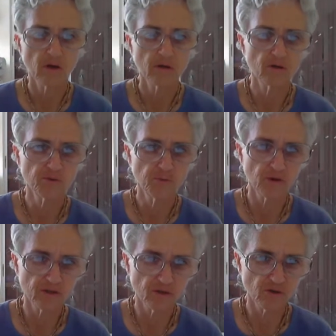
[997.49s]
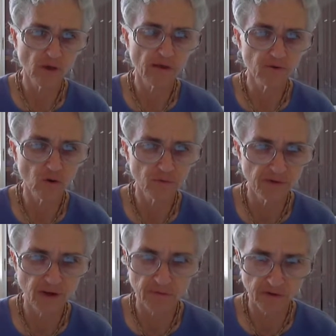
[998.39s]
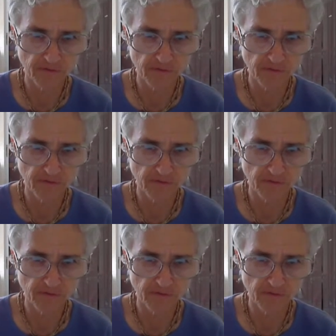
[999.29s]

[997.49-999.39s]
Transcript: Those persons who have no fear of an